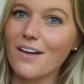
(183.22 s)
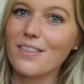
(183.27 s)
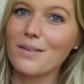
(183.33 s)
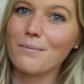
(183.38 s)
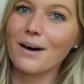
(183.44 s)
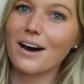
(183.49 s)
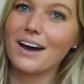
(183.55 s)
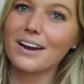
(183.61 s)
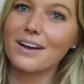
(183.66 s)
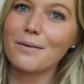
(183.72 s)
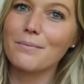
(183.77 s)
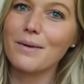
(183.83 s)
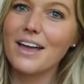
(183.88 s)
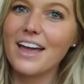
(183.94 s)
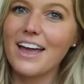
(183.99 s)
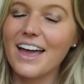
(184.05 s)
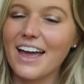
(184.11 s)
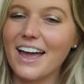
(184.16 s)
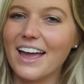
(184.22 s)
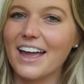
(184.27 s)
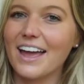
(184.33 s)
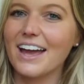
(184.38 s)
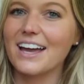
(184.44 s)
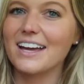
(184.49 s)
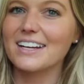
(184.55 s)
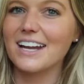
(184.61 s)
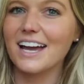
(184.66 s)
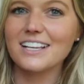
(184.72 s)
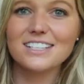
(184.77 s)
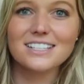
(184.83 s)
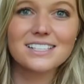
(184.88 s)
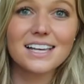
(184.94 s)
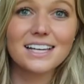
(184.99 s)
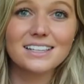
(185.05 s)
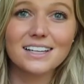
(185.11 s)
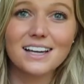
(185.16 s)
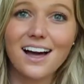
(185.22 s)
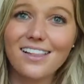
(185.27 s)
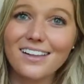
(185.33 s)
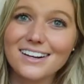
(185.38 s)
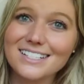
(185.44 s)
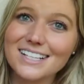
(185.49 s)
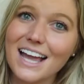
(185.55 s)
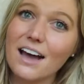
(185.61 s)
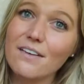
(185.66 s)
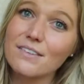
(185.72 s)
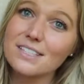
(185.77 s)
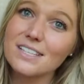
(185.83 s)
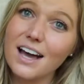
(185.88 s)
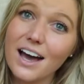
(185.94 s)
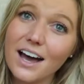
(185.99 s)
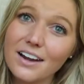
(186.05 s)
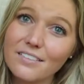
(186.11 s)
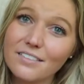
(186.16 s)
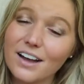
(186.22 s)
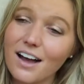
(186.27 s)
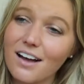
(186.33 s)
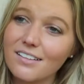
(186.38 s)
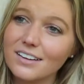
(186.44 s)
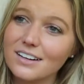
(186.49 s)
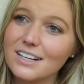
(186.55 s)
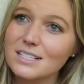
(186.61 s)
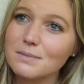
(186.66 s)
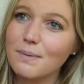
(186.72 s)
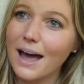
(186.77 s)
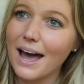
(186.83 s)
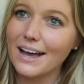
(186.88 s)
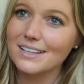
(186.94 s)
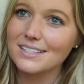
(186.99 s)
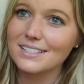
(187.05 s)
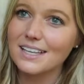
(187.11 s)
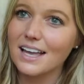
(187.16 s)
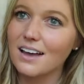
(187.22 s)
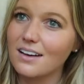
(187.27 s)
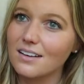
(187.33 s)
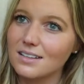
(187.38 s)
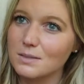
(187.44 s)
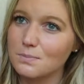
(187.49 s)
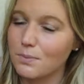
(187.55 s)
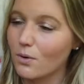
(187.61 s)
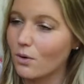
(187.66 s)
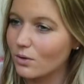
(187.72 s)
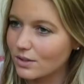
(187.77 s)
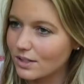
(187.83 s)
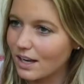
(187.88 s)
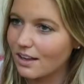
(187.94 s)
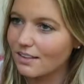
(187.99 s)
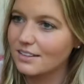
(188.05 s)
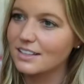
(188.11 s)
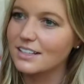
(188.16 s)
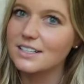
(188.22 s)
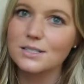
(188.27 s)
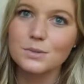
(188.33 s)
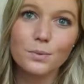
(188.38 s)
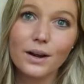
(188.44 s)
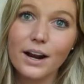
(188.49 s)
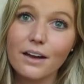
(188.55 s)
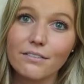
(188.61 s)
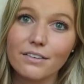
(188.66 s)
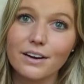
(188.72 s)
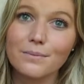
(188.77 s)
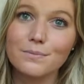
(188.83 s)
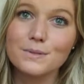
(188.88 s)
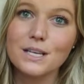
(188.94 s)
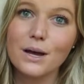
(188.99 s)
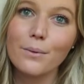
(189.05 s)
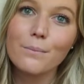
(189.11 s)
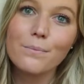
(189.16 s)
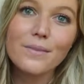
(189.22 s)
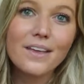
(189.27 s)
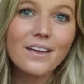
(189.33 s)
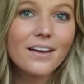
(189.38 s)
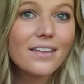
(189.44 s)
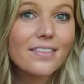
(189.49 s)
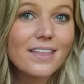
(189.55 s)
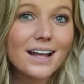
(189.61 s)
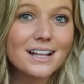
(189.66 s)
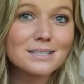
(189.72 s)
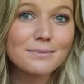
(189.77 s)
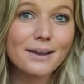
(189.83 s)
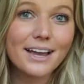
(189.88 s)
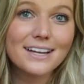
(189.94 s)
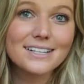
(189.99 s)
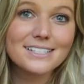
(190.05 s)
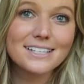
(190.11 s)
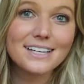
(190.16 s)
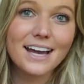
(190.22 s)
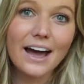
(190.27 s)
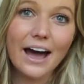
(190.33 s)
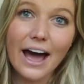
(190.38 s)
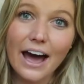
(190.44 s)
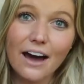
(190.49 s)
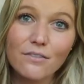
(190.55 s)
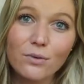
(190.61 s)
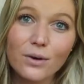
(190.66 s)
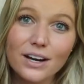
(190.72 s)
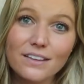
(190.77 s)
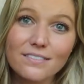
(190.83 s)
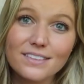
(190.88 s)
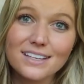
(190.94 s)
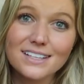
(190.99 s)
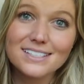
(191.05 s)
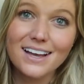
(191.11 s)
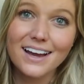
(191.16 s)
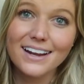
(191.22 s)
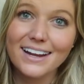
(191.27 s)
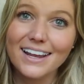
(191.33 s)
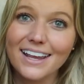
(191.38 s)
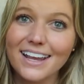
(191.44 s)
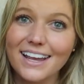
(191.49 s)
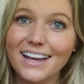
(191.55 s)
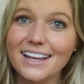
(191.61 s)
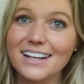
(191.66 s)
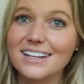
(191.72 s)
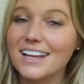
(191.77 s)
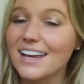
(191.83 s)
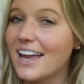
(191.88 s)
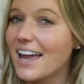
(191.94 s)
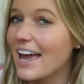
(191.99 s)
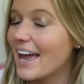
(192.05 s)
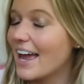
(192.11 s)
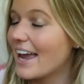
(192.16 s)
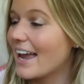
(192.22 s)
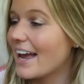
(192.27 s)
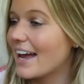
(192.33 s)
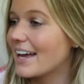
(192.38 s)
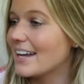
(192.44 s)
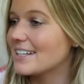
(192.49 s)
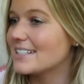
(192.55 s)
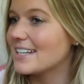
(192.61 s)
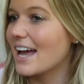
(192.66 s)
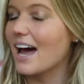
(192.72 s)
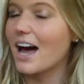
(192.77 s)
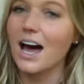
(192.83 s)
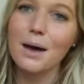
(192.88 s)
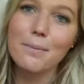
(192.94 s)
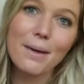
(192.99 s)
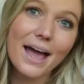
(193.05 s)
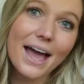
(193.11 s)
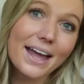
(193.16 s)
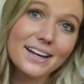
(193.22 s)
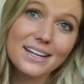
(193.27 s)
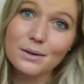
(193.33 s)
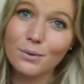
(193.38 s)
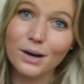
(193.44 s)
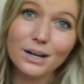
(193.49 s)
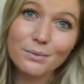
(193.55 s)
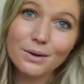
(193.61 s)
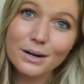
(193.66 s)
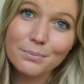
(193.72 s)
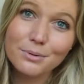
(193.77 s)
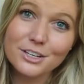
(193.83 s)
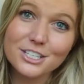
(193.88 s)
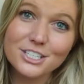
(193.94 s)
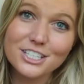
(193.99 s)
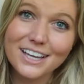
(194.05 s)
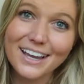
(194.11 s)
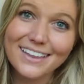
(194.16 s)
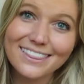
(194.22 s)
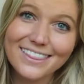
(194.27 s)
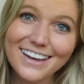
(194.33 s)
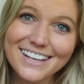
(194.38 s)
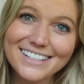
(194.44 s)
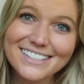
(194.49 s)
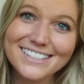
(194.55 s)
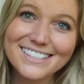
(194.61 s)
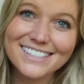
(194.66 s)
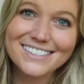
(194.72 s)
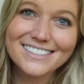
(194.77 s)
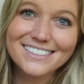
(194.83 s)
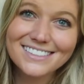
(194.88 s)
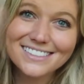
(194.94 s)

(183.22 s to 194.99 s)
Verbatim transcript: on the bottom, and I just like the colors. They have a ton of colors, pastels, bold colors, whatever. So that's my idea. Have one of these on hand and um, anyone would appreciate this.